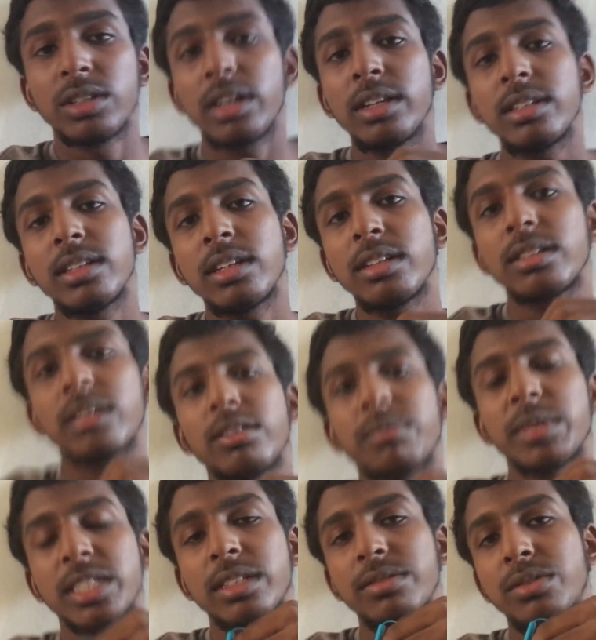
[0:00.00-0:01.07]
So I decided to give
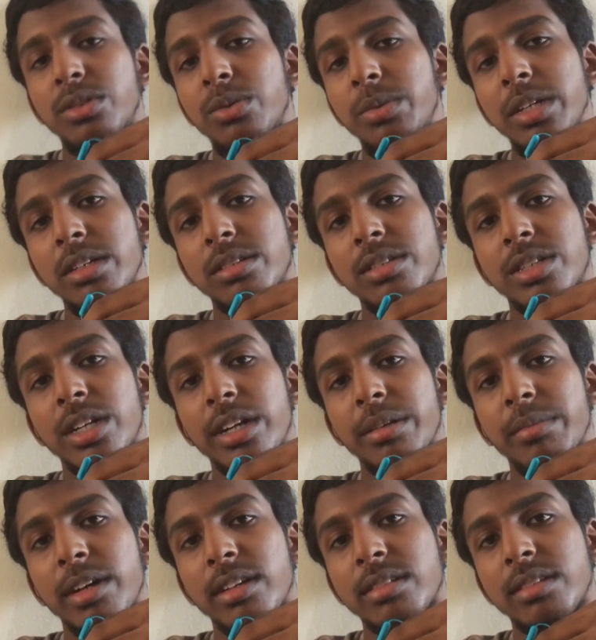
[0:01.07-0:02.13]
myself 2 weeks to try
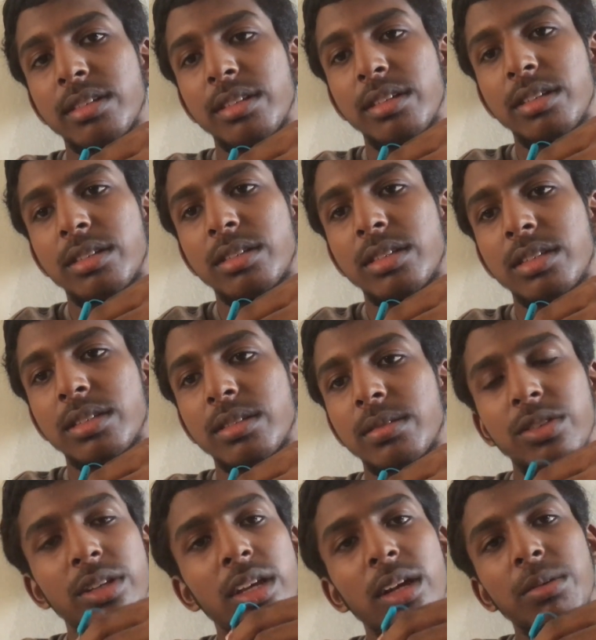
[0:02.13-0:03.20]
and master this.
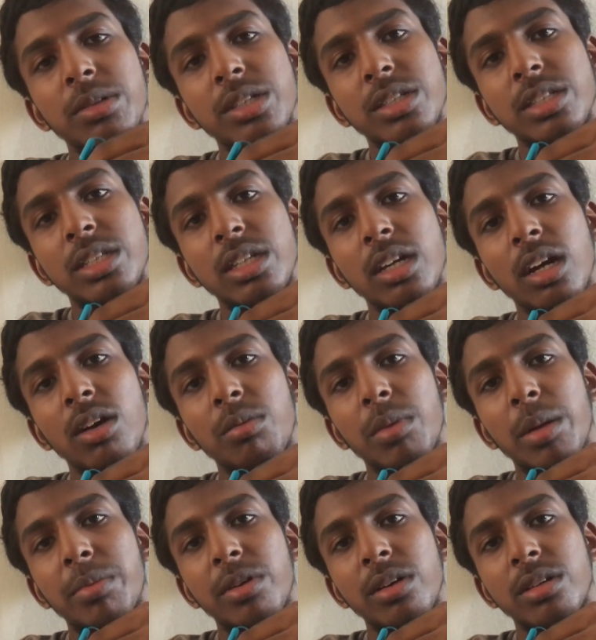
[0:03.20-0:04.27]
So yeah, we'll just see how
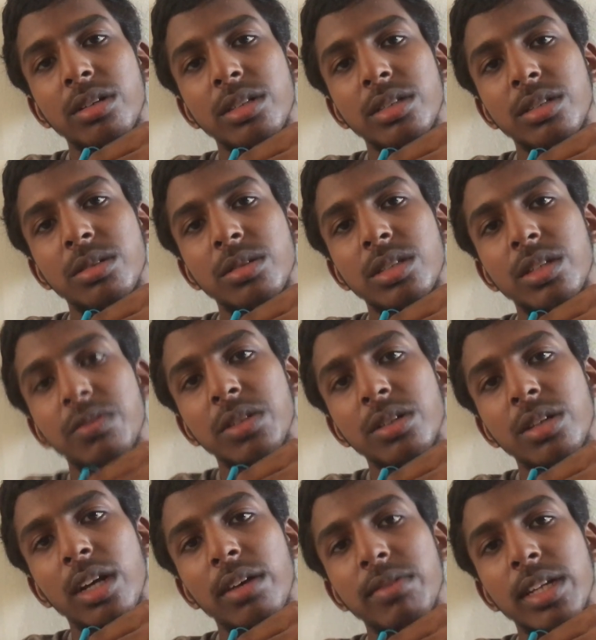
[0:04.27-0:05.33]
my progress goes, even
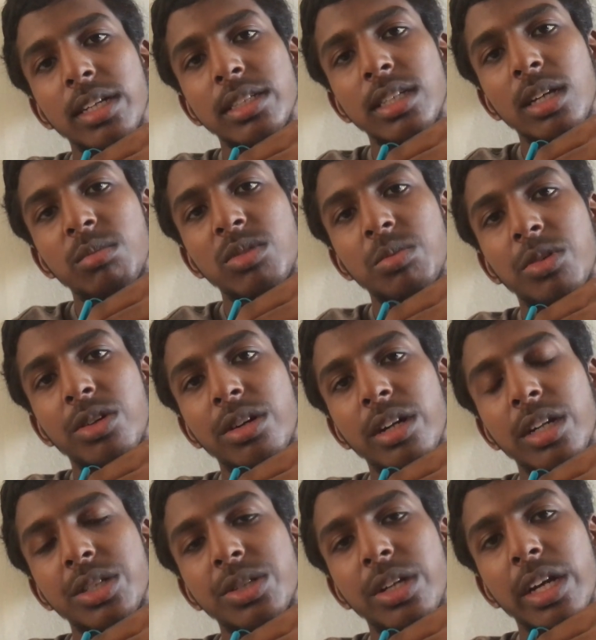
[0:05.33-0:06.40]
though I have an exam tomorrow
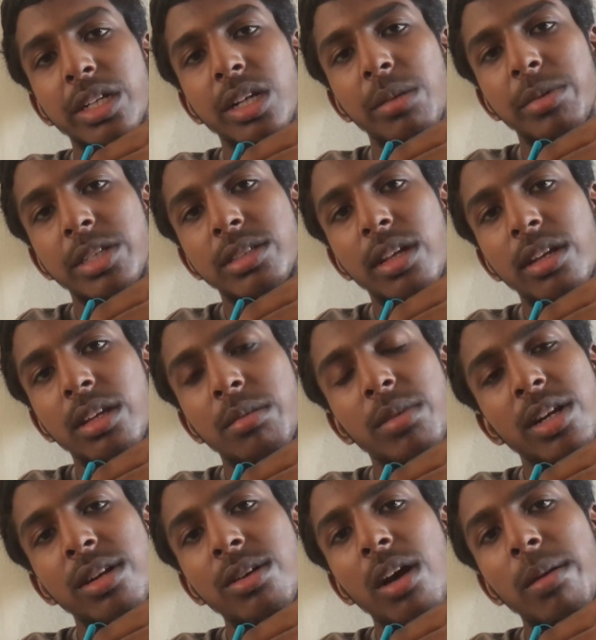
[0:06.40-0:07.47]
and I should actually be studying.
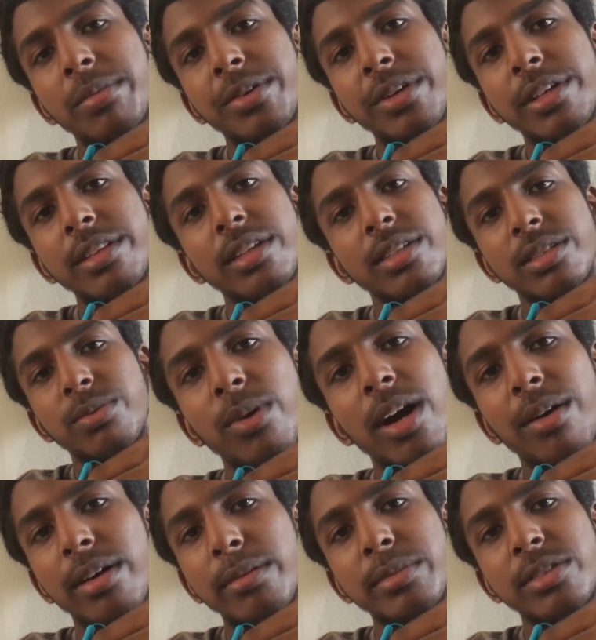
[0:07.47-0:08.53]
But no, I'm doing this.
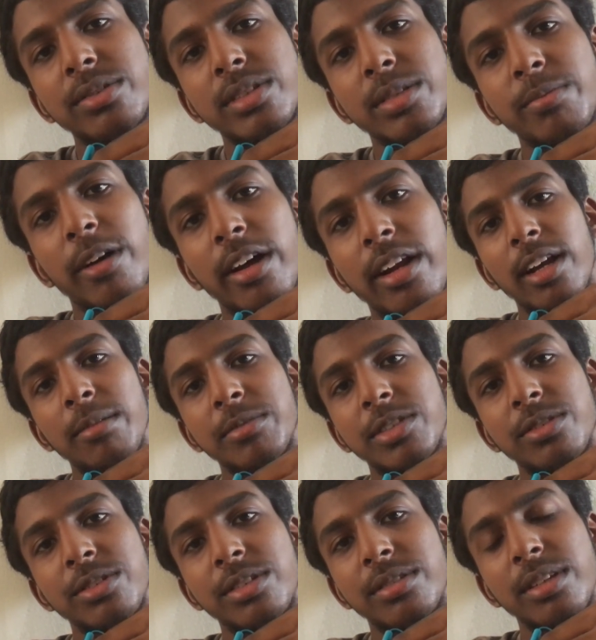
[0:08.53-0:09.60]
Wow, I'm so smart. I'm
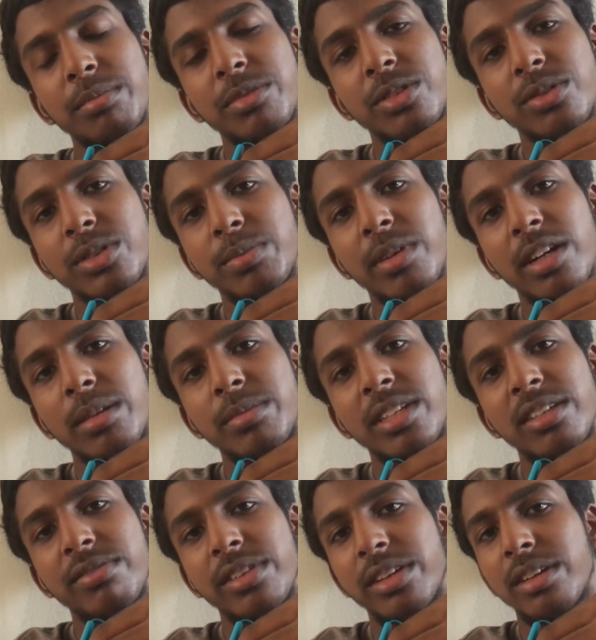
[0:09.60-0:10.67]
so smart. I'm
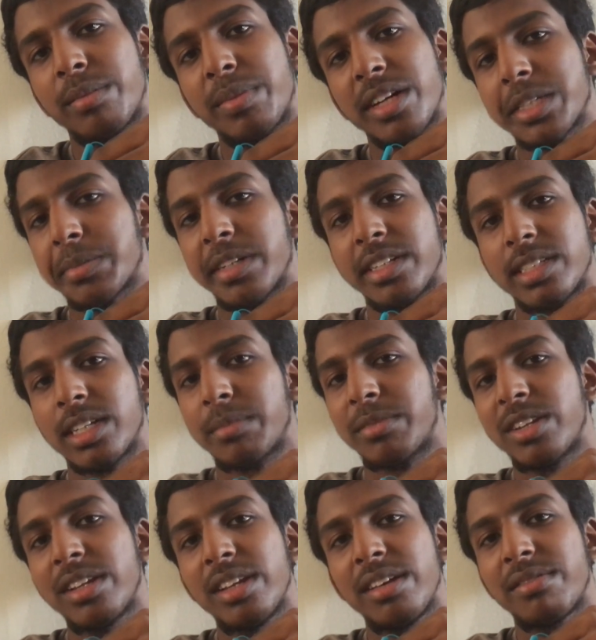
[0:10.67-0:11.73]
definitely going to pass my
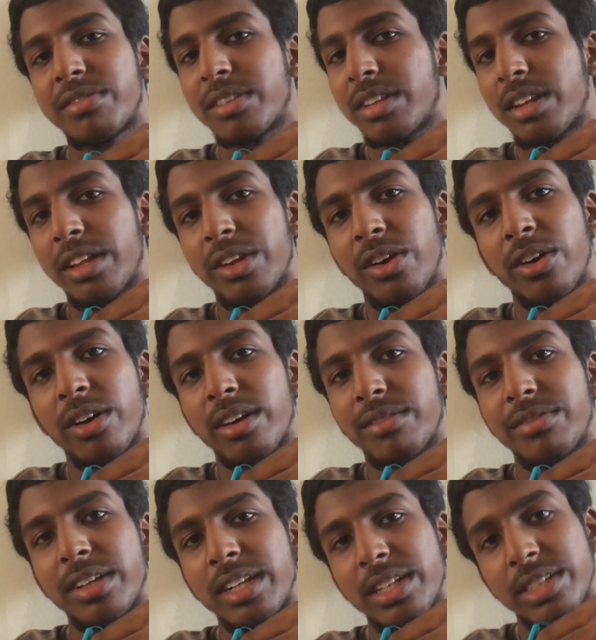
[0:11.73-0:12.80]
exam. Definitely not going to
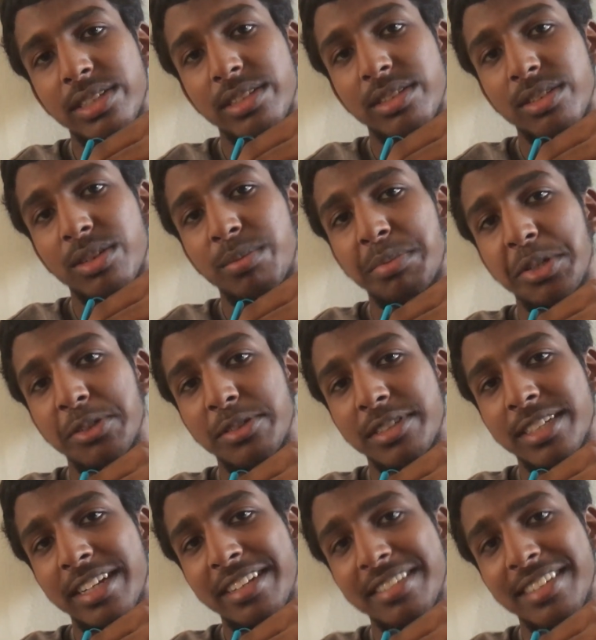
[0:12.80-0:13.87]
fail because it's a computer
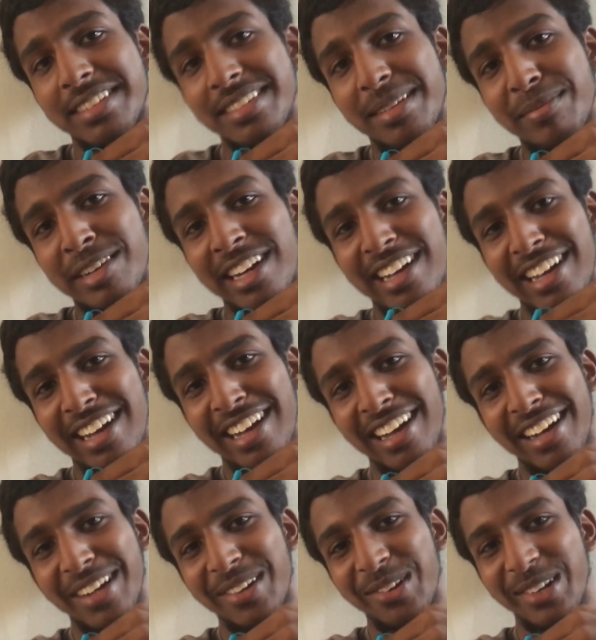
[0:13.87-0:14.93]
science exam.
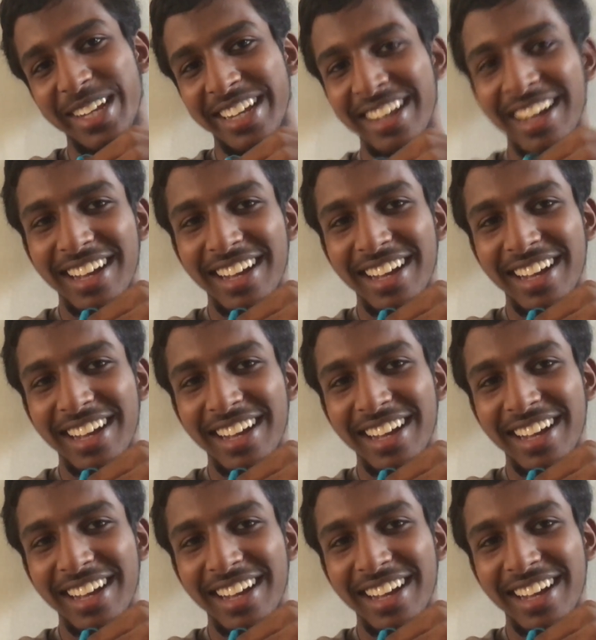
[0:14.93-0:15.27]
Coding.